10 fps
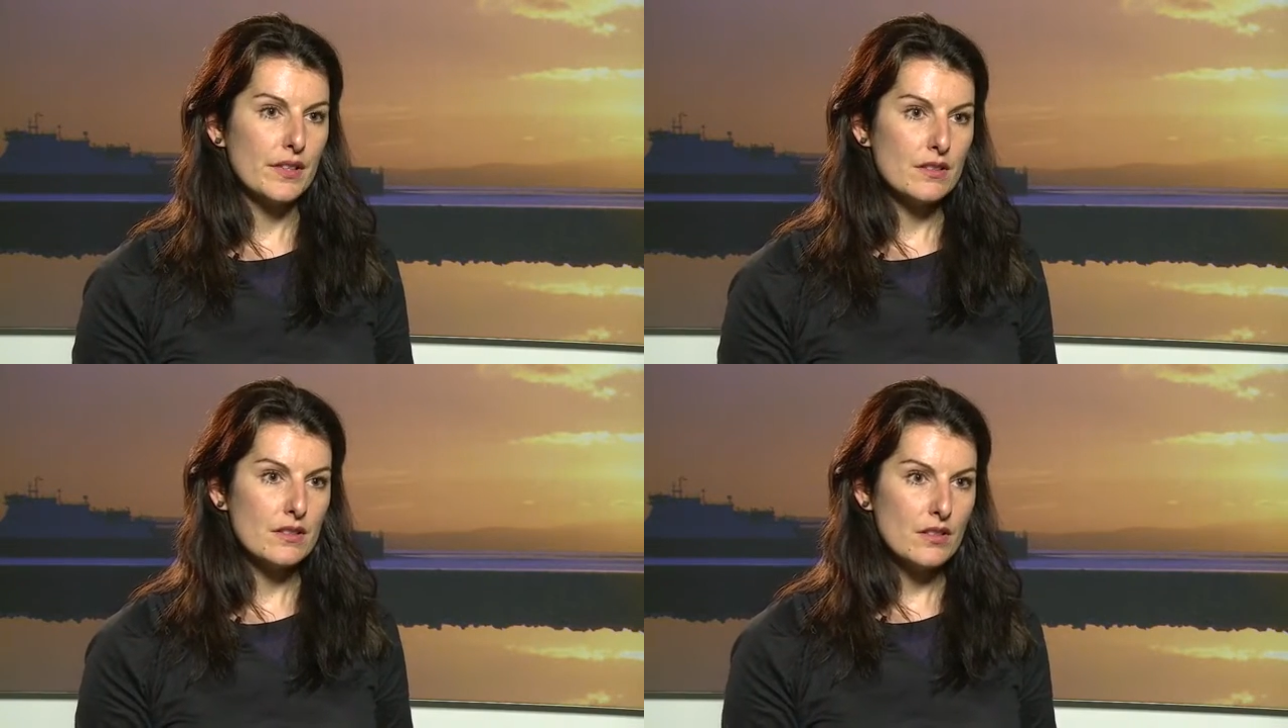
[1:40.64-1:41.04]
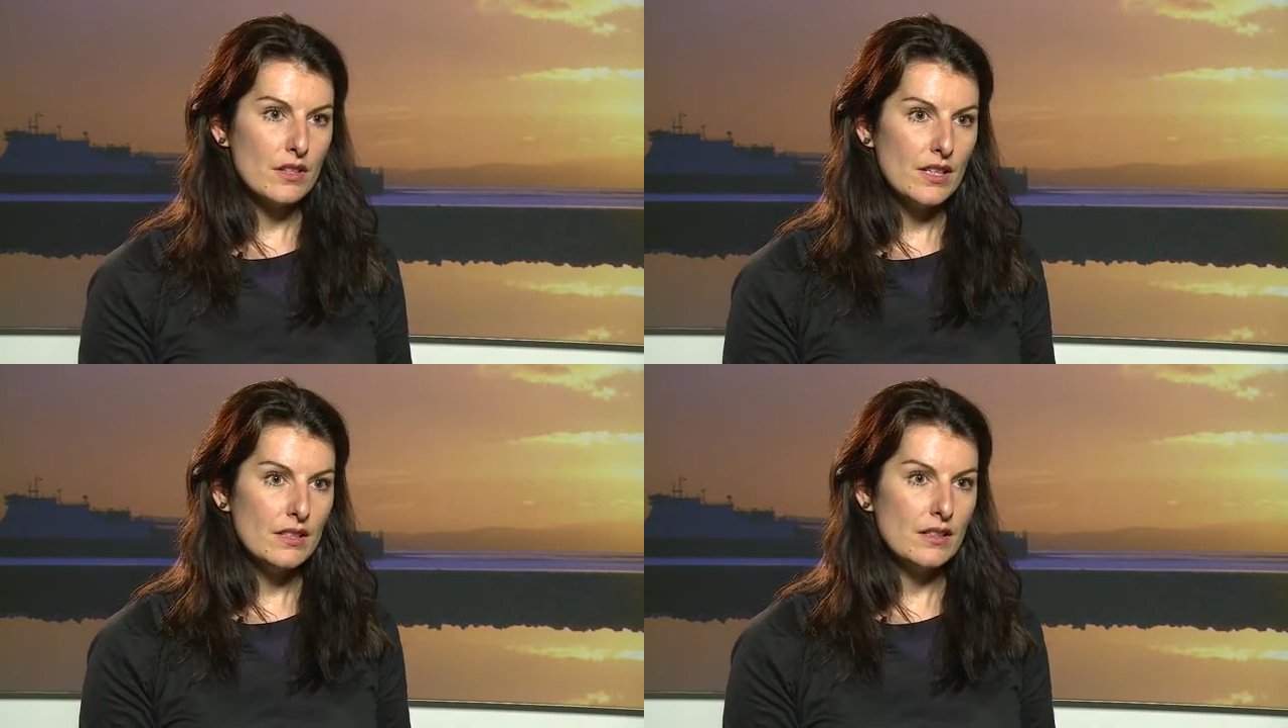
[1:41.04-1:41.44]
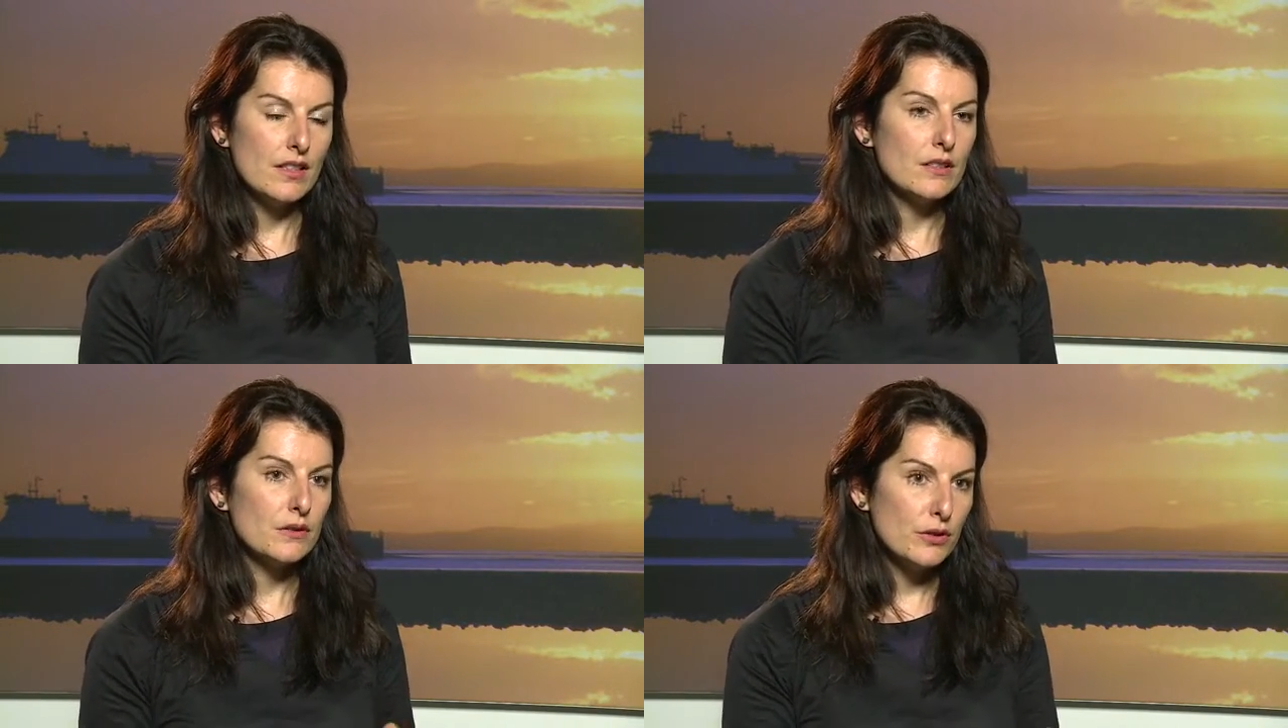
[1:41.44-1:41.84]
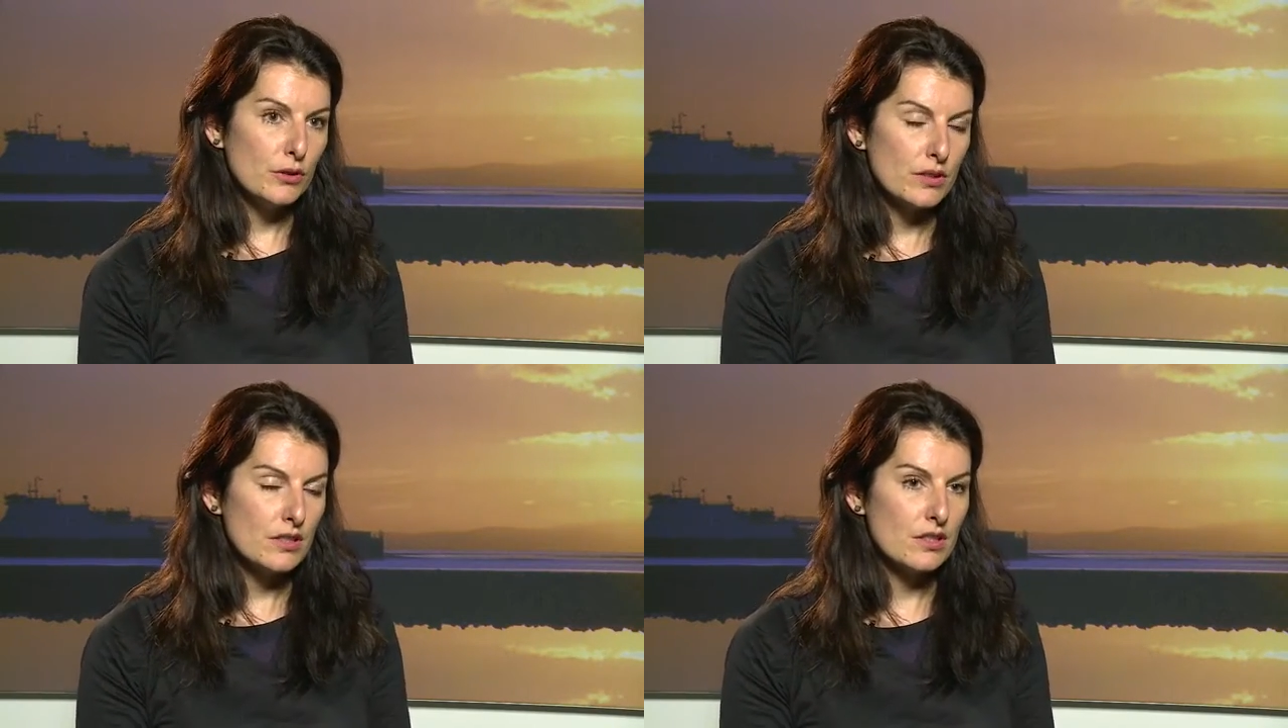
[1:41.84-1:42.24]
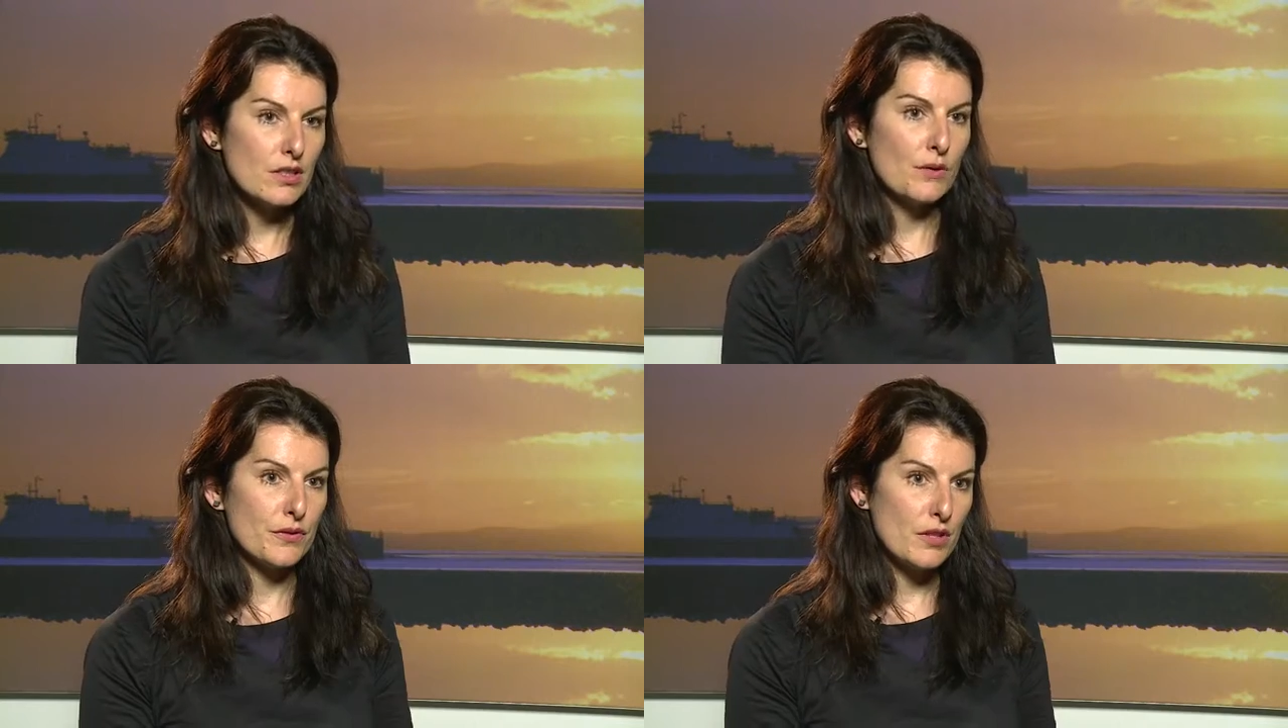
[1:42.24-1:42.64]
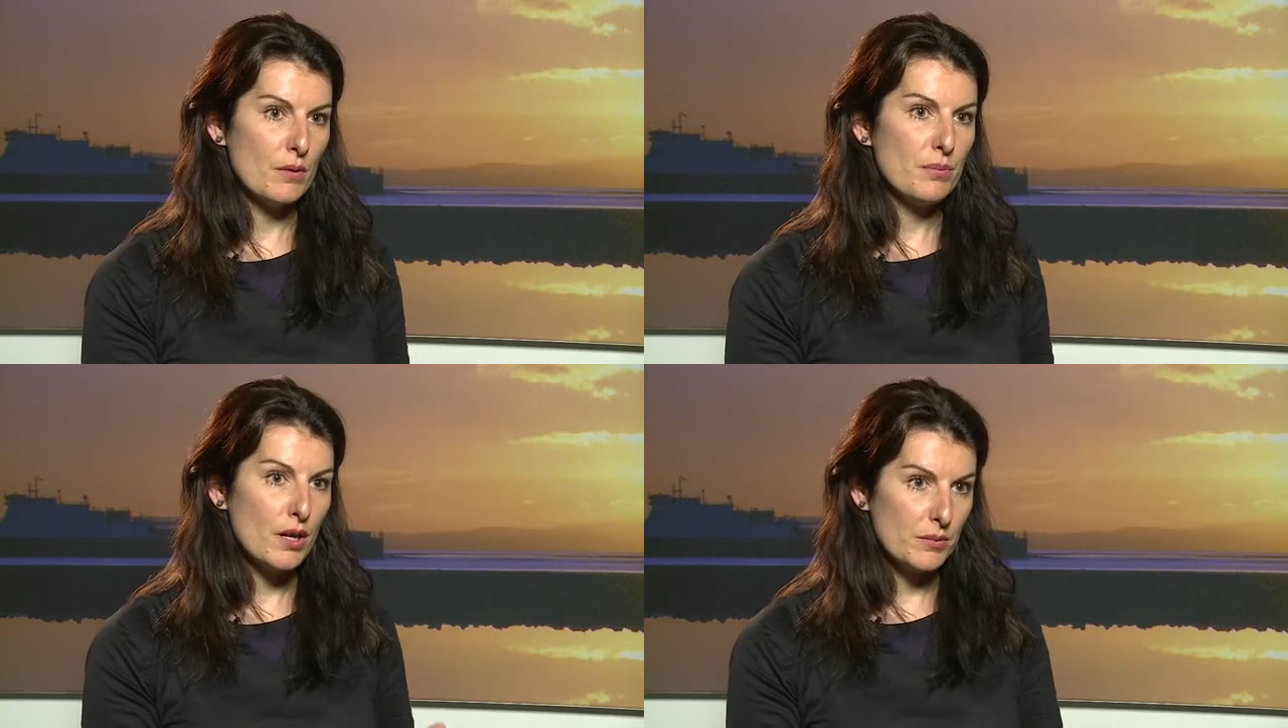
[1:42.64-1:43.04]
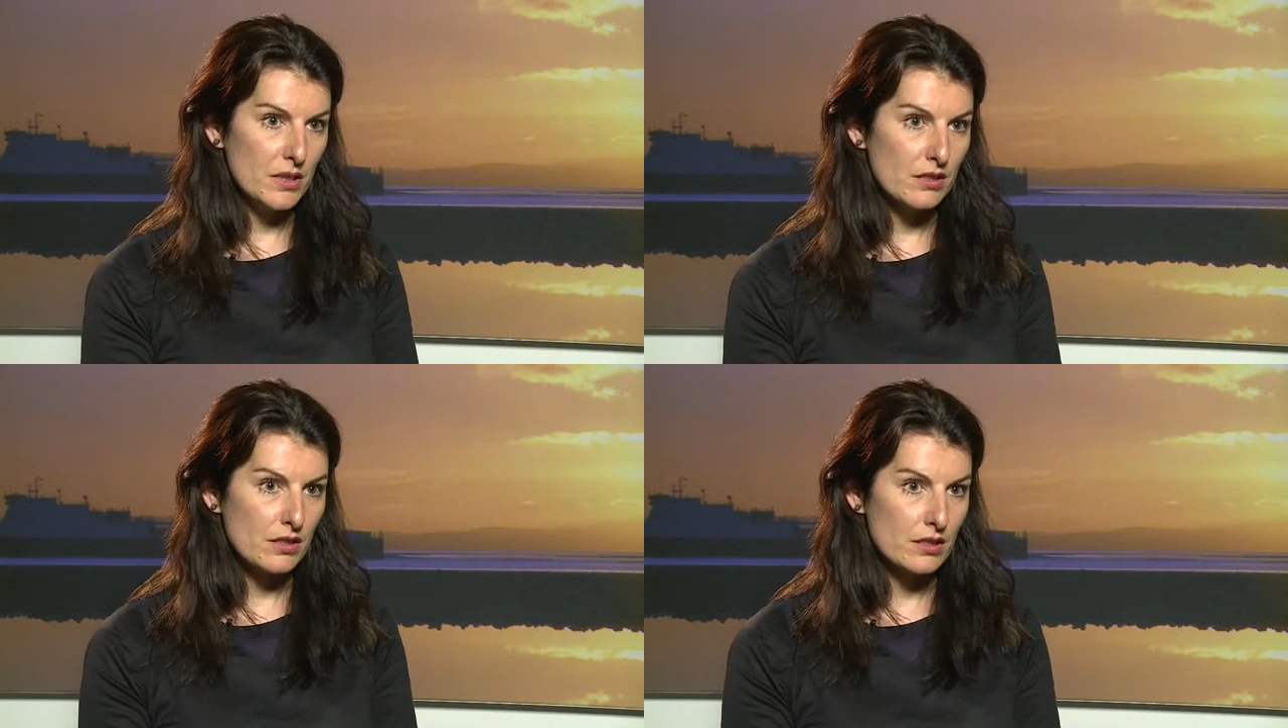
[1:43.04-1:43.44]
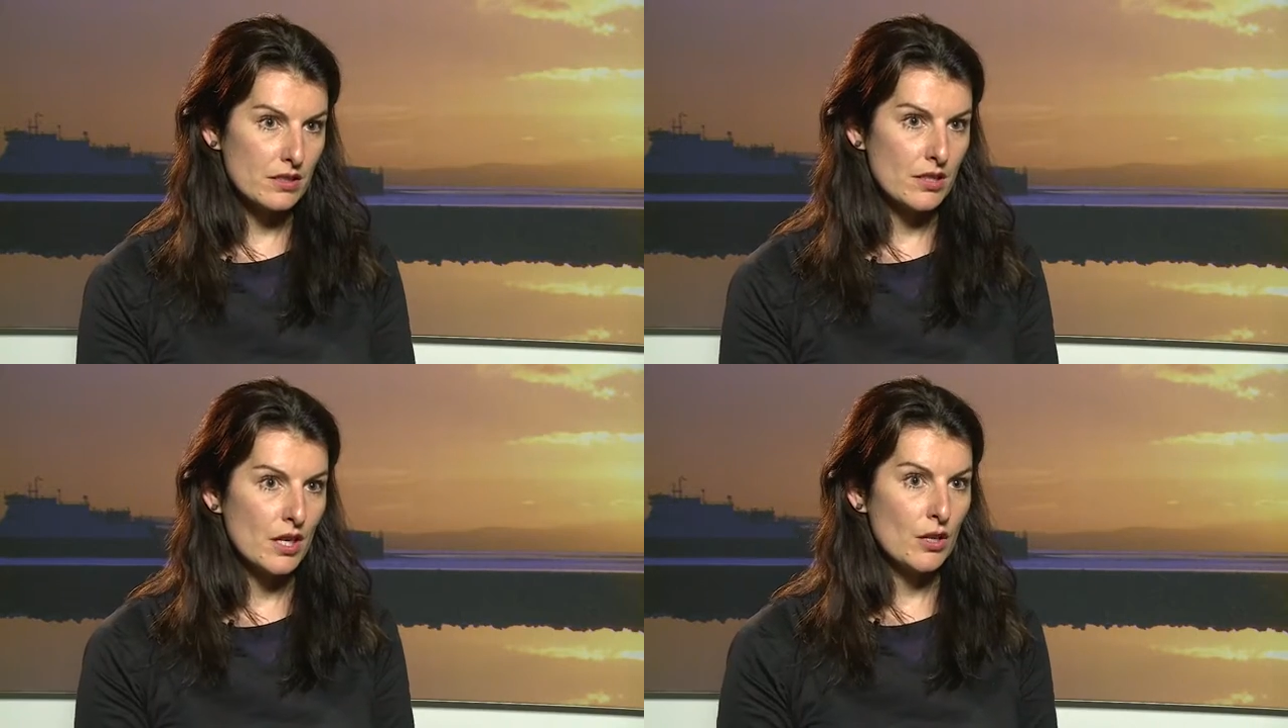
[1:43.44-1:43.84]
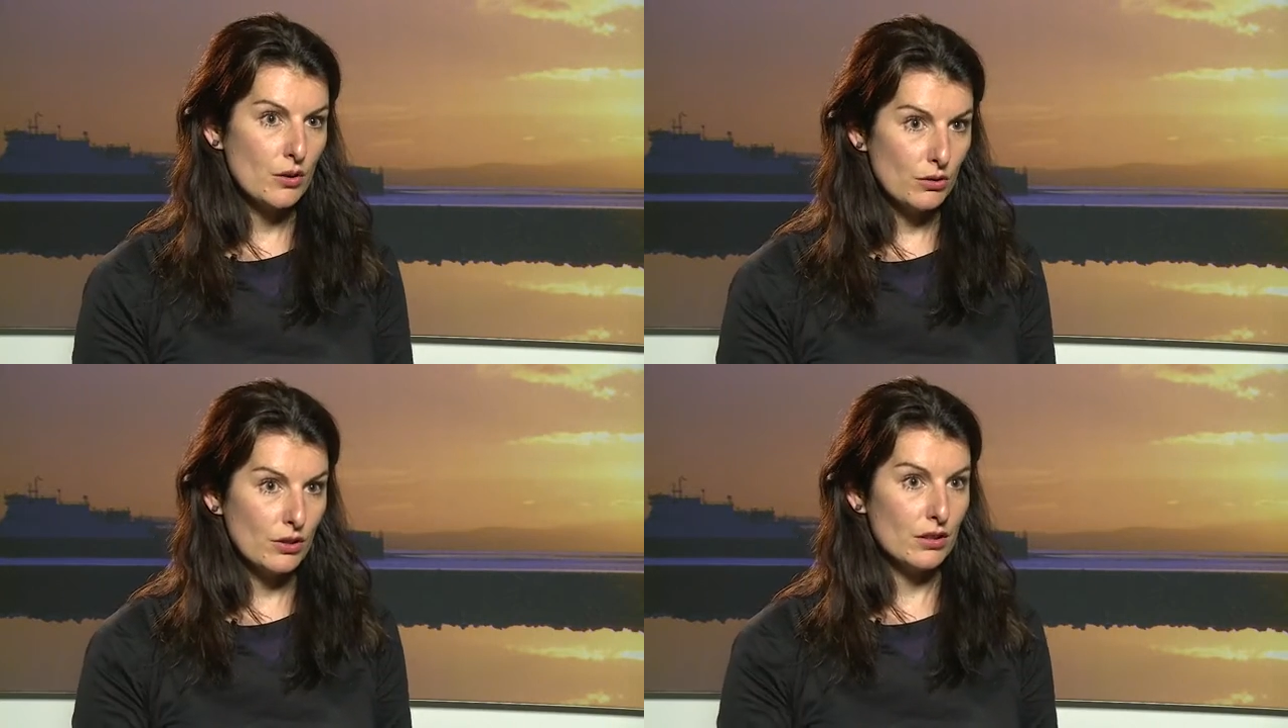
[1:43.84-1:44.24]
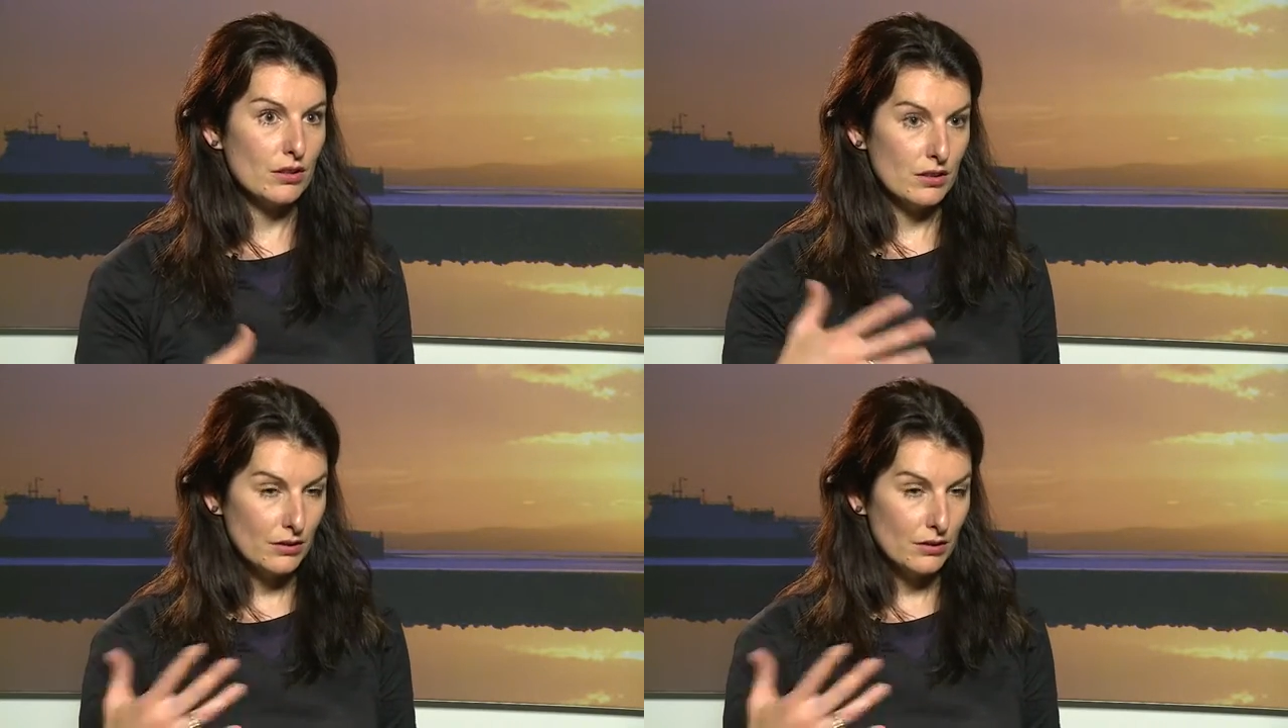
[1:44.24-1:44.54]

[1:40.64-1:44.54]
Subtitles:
study the influence of some parameters to the